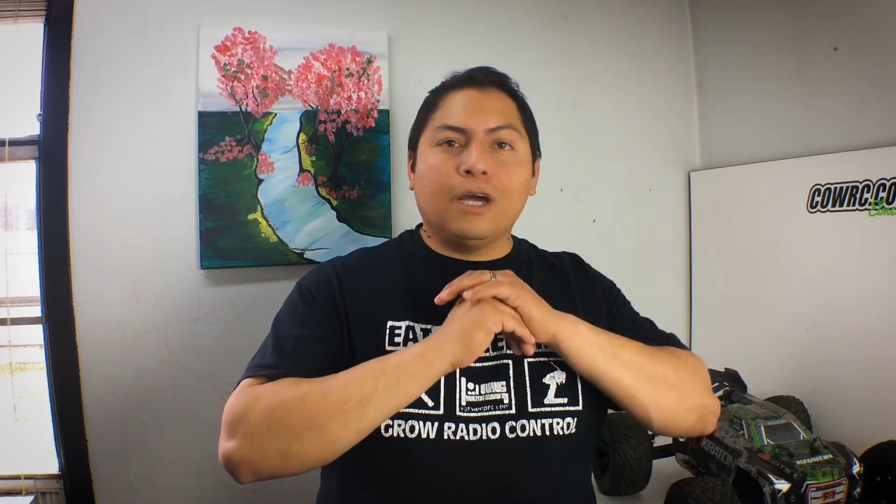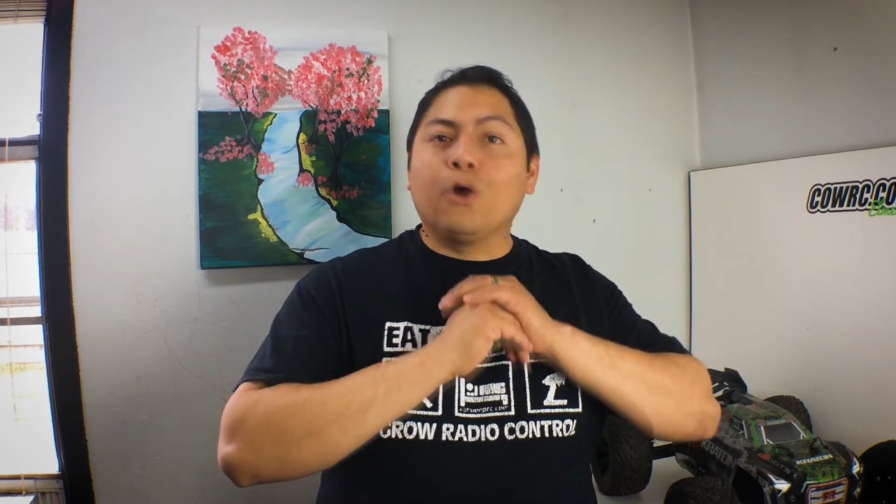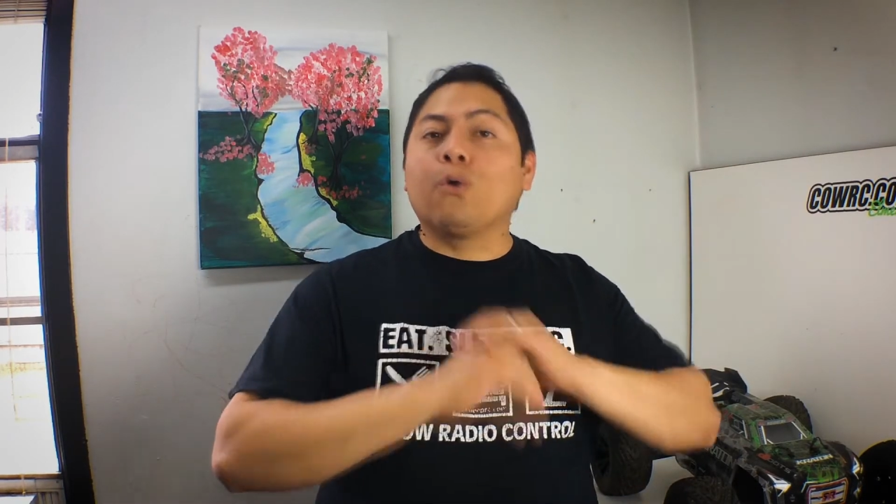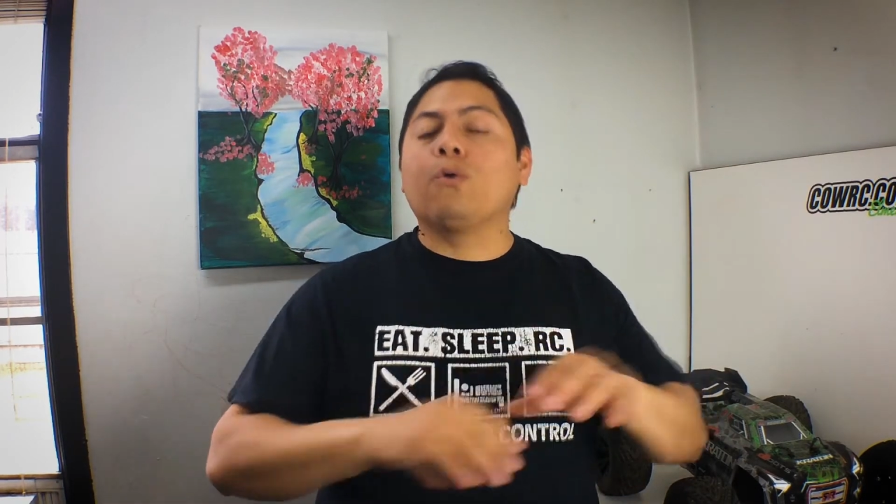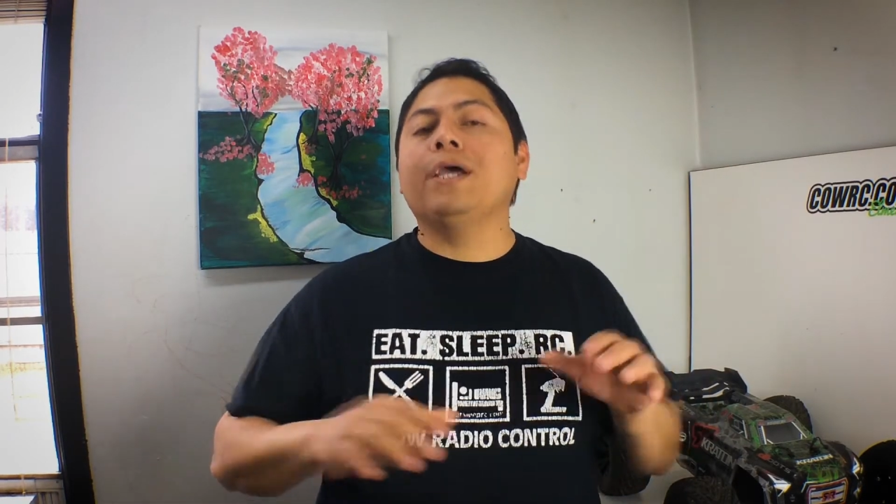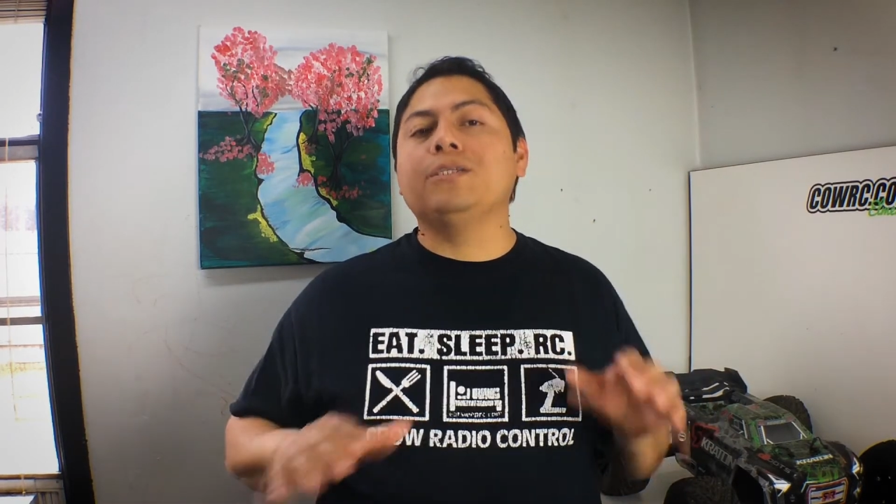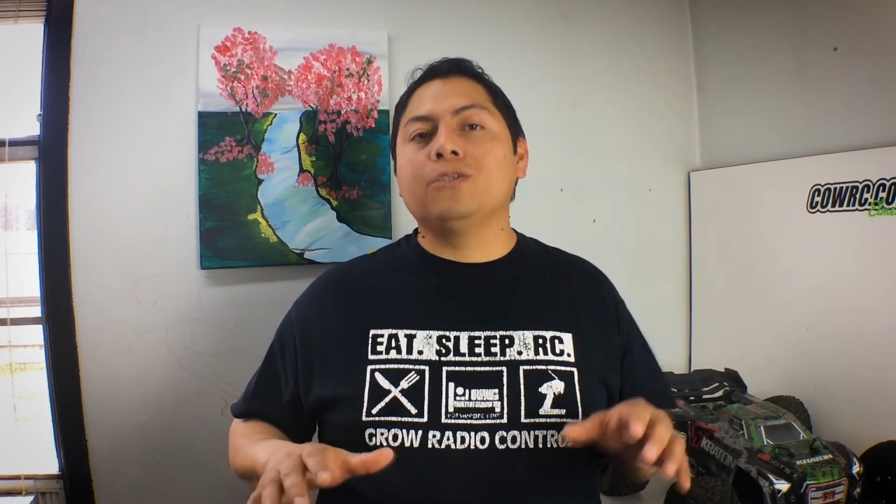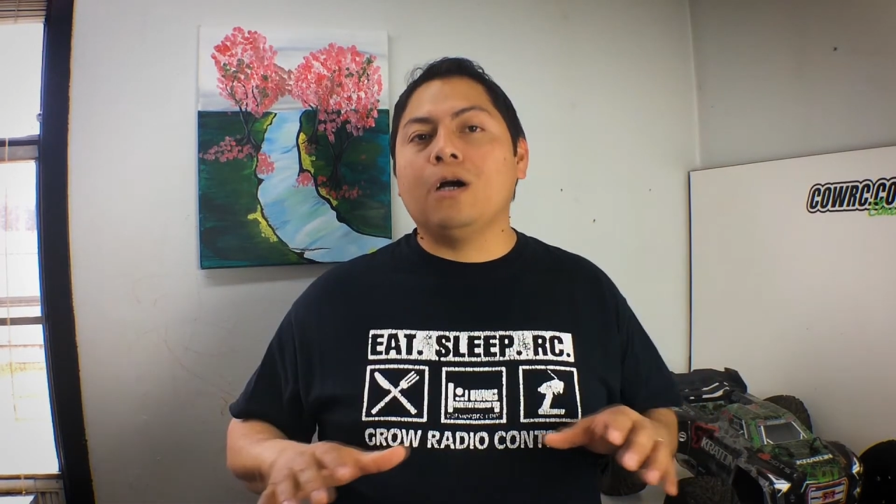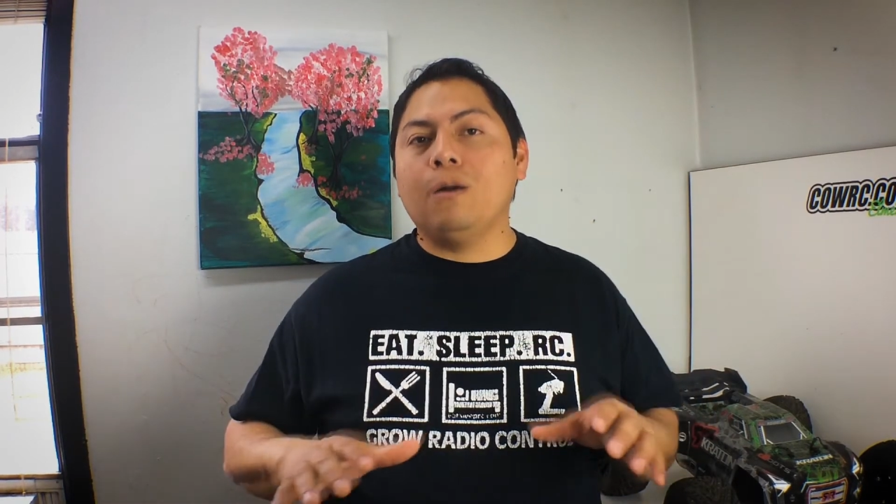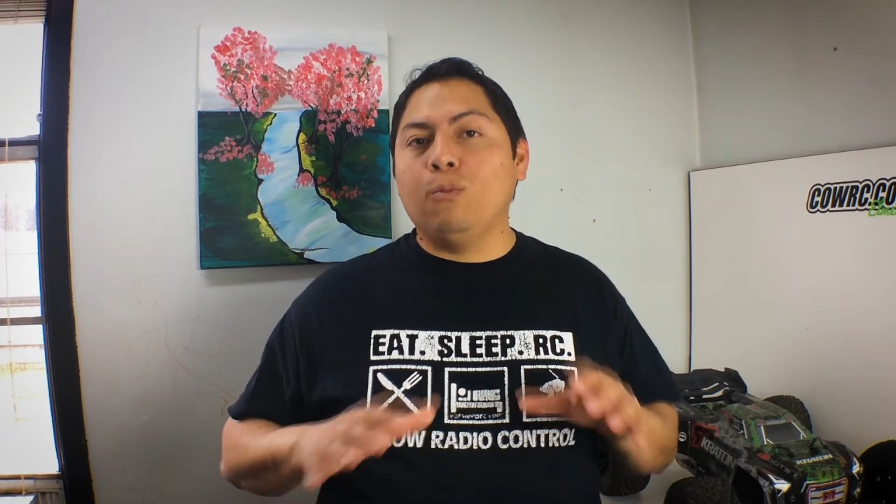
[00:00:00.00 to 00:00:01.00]
a great
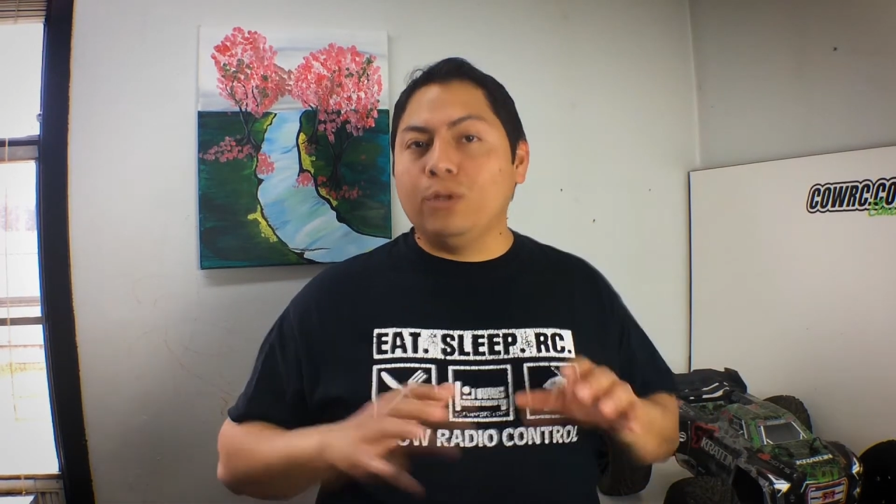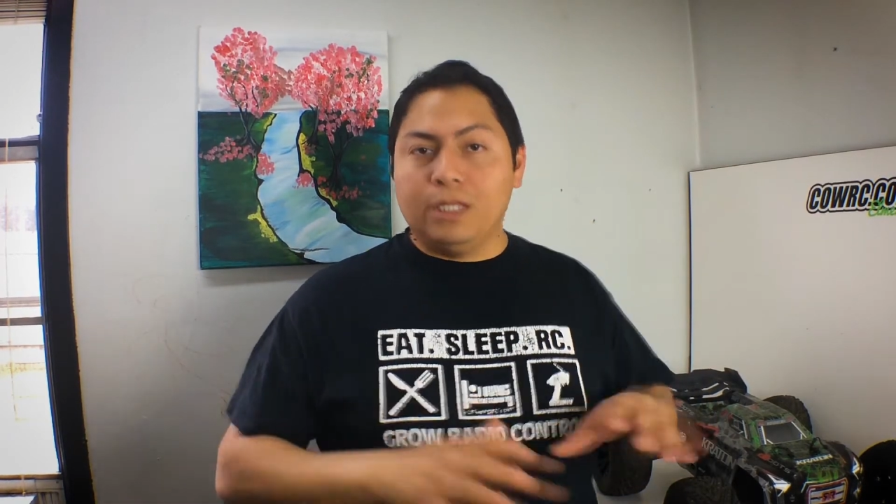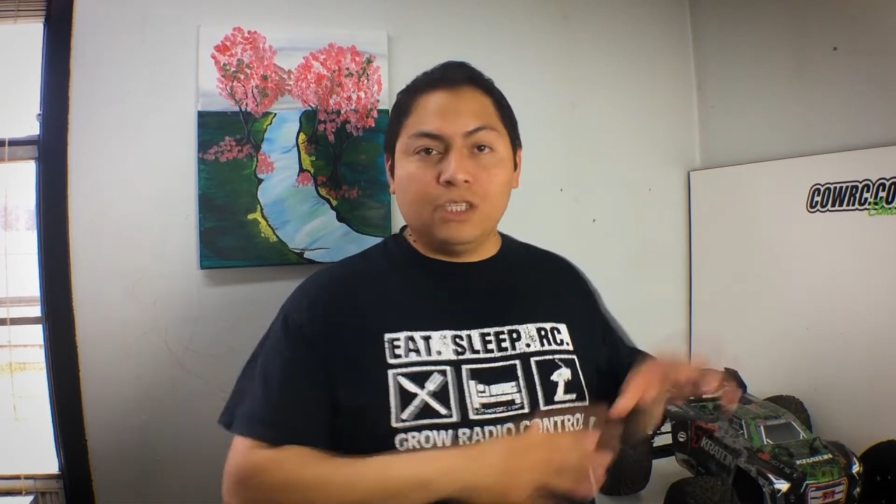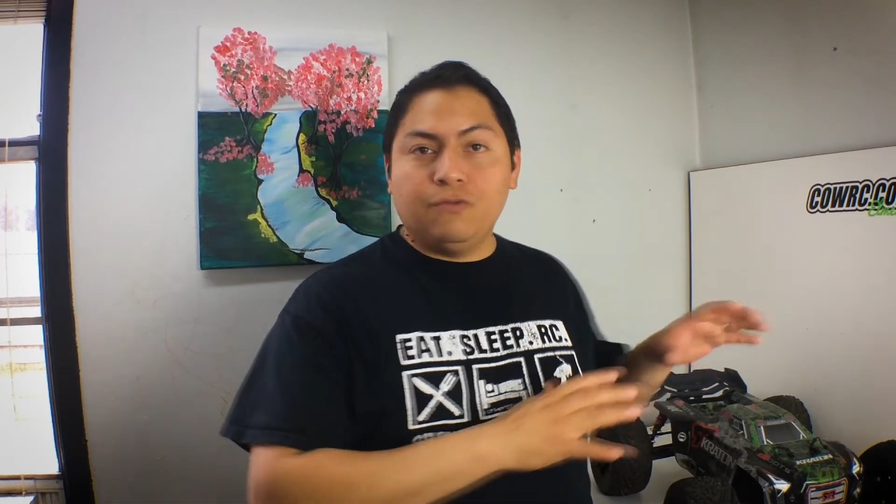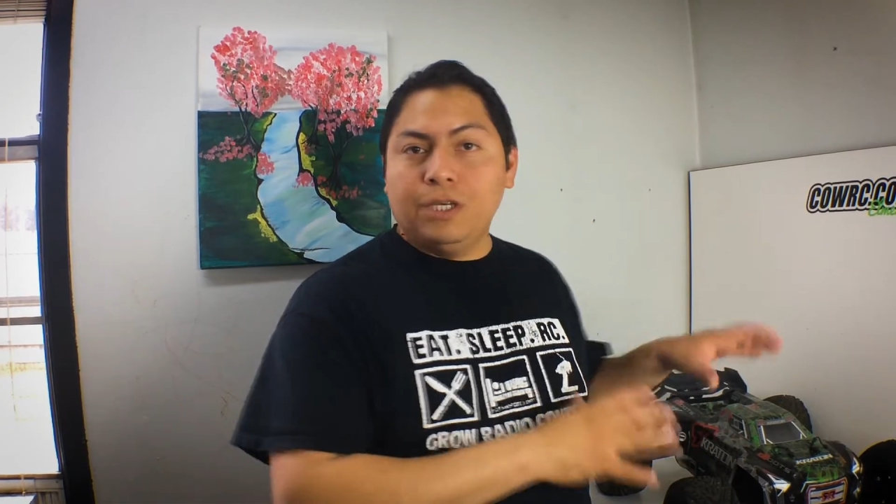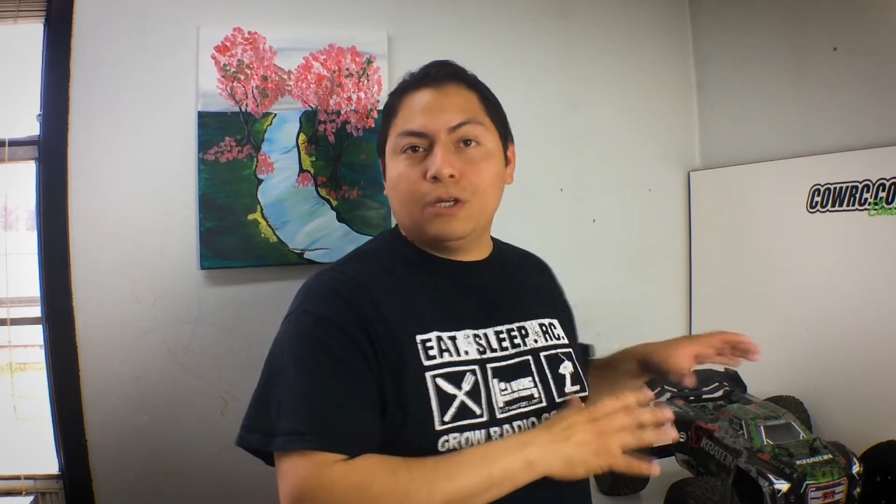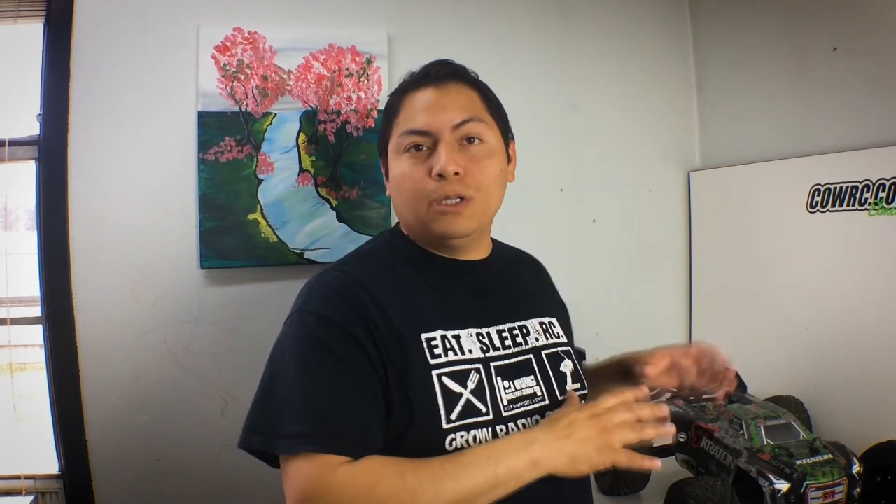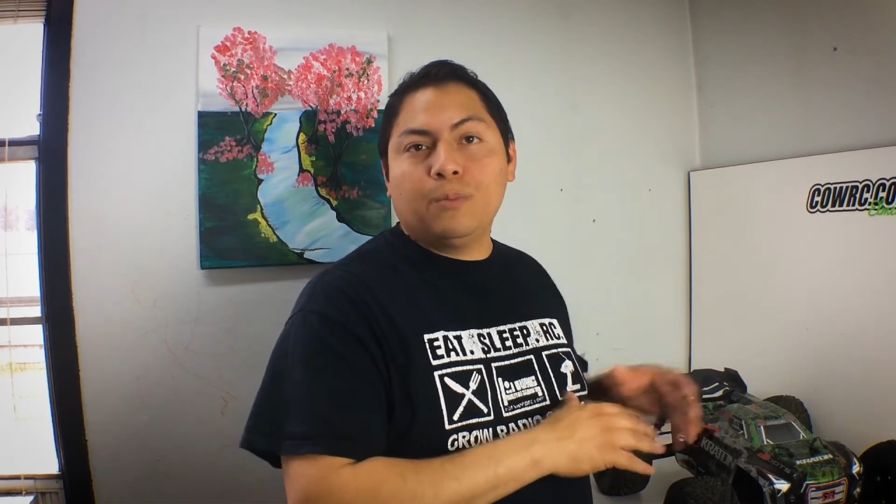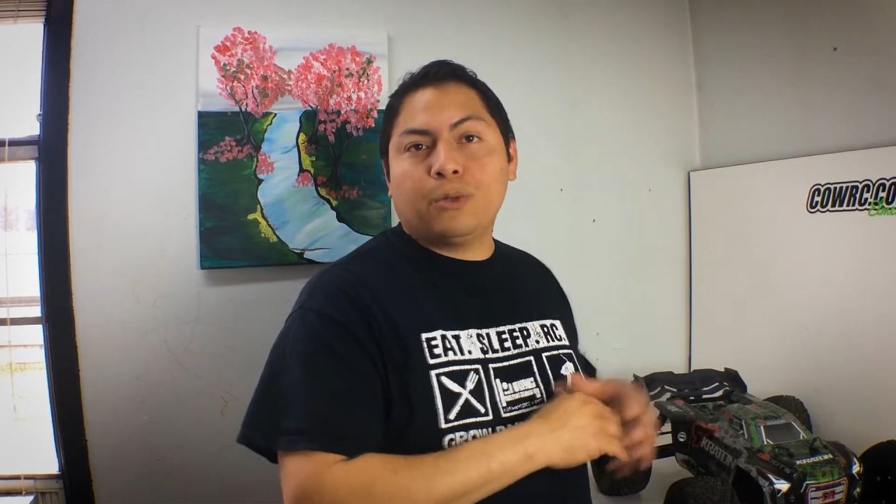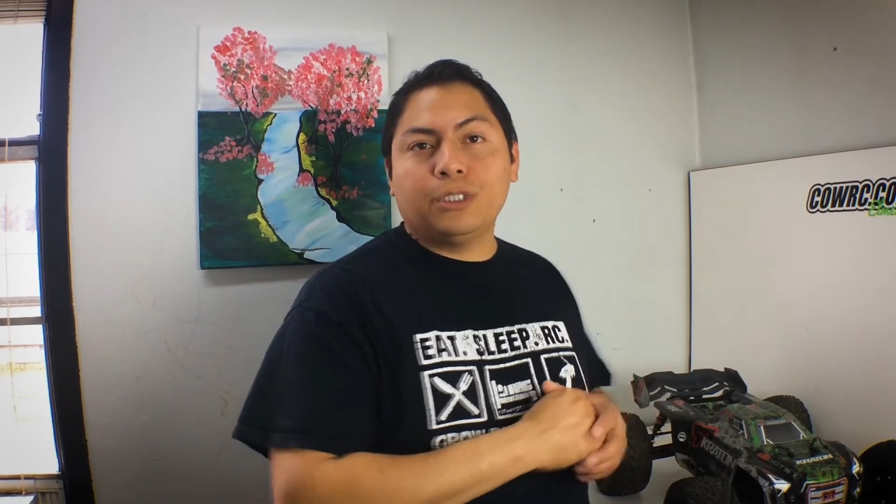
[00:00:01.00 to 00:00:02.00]
job with this
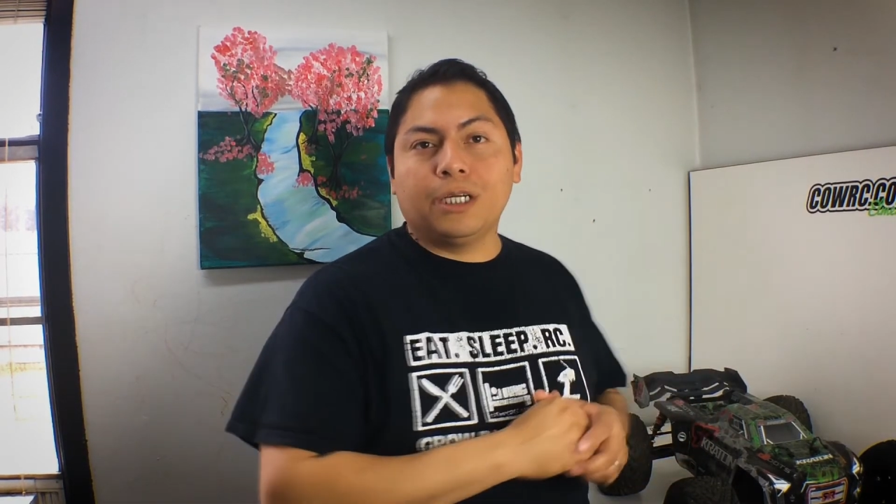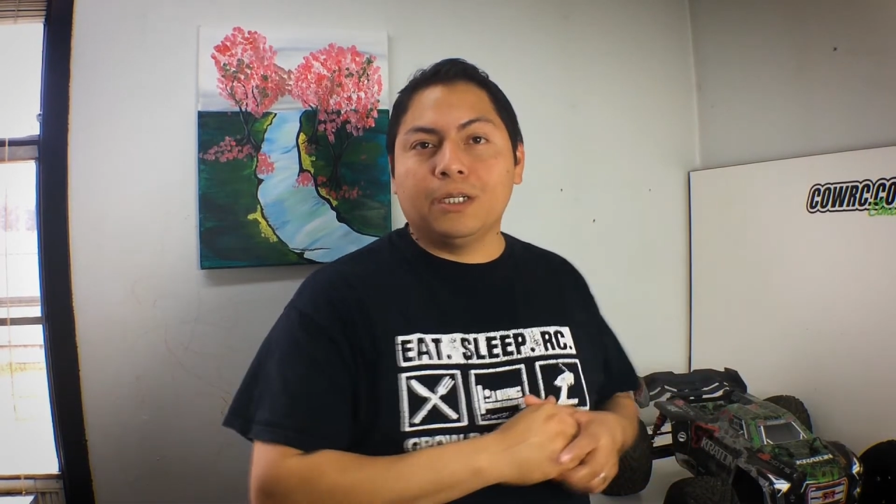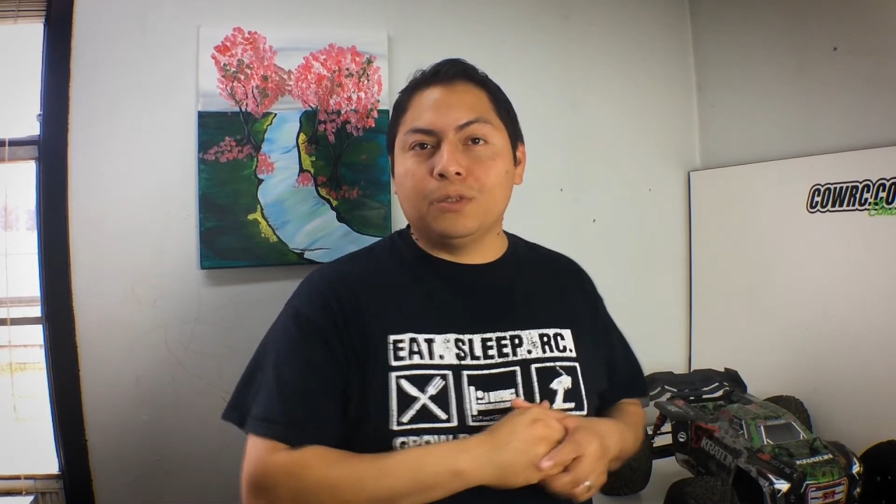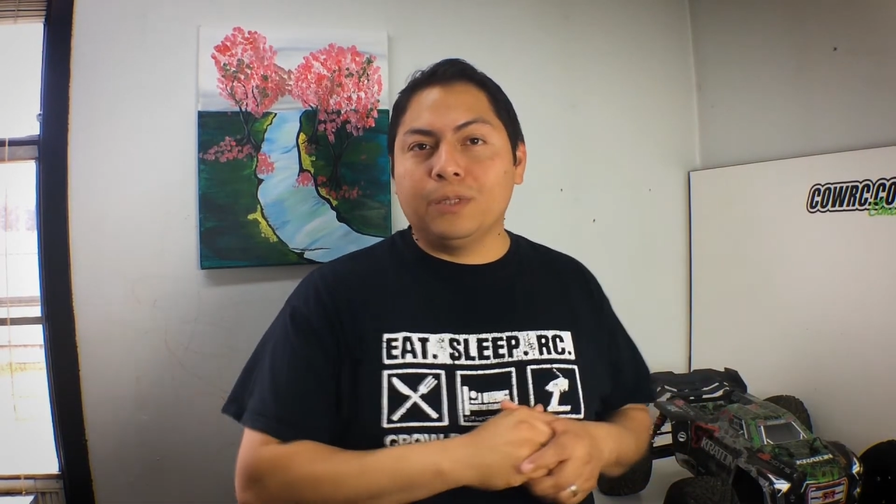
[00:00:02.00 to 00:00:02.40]
vehicle in particular,